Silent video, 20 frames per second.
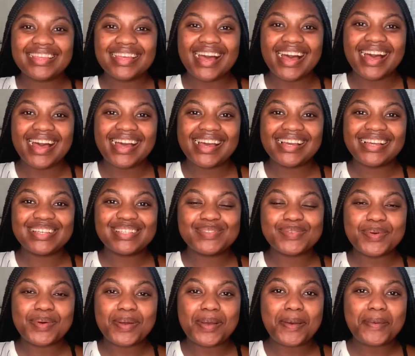guys,
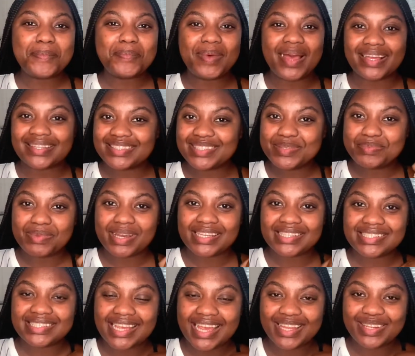welcome back to my
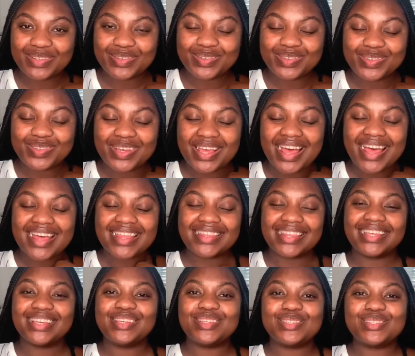channel.
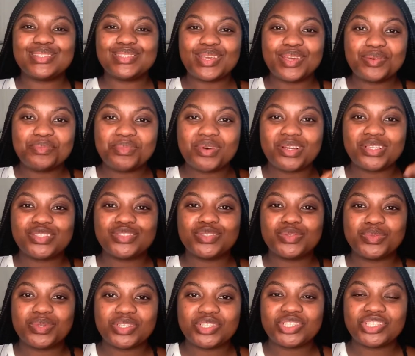Thank you so much for
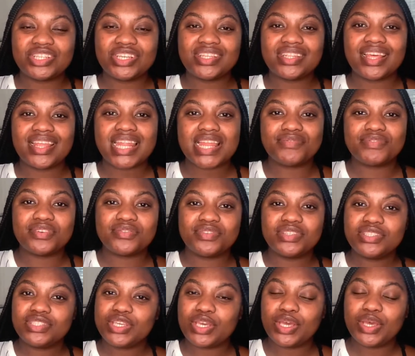watching another
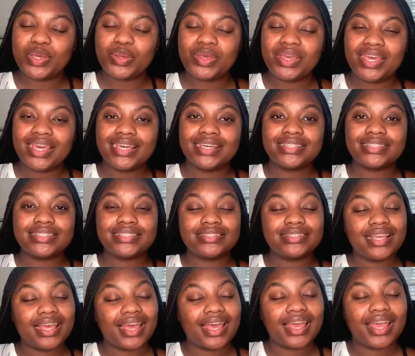video.
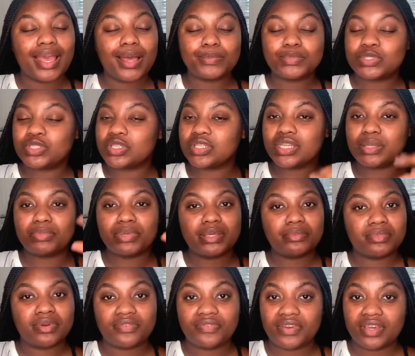Today I'm just going to beat
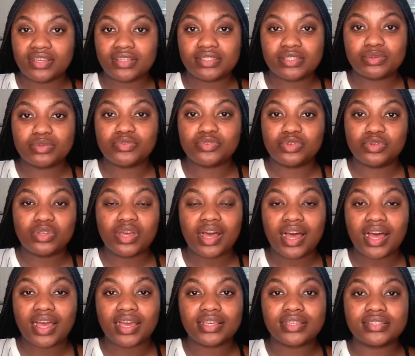my face with you
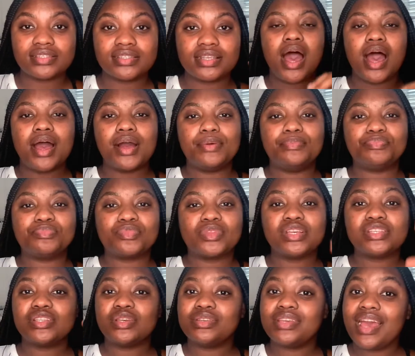guys.
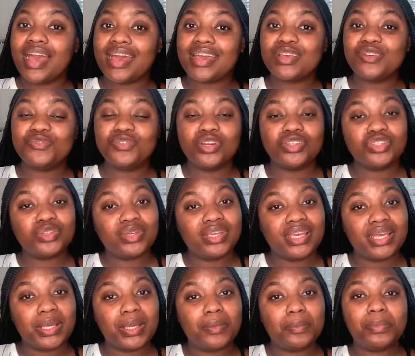So yeah, if you're new
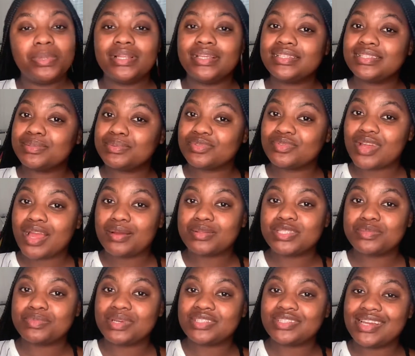here, please subscribe
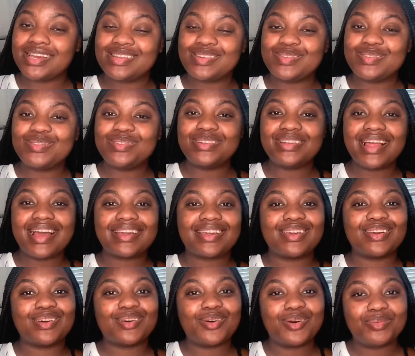to my channel, like
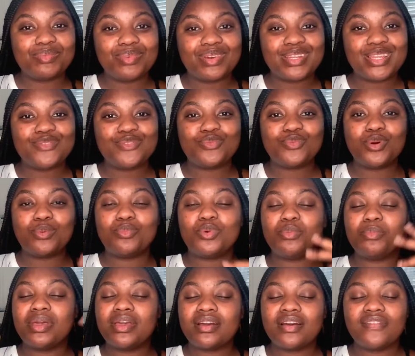and comment if you want more
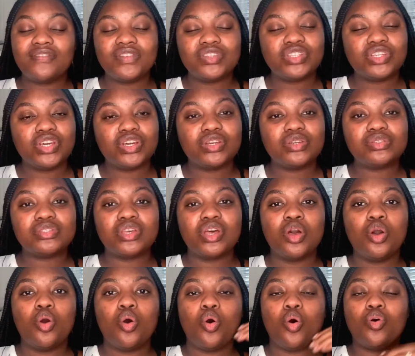makeup videos
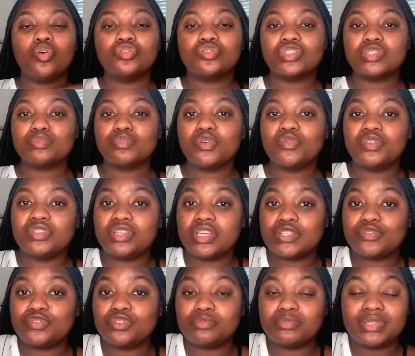or just more
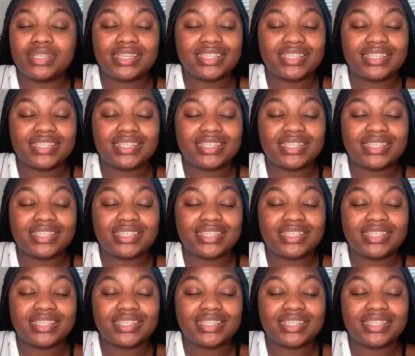videos from me